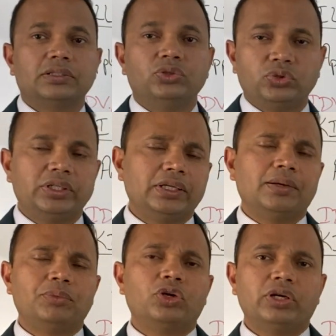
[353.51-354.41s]
usually
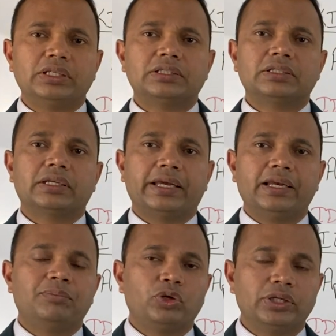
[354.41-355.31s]
employers
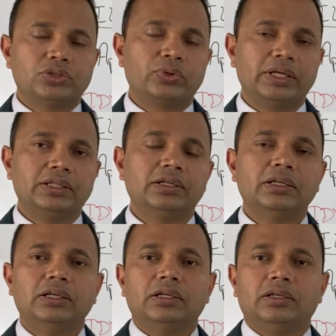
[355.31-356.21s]
and employees together,
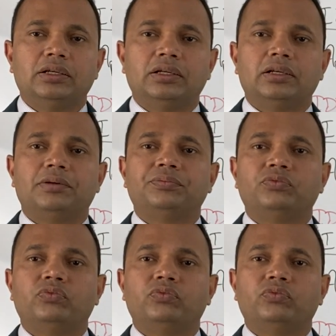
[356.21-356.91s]
uh,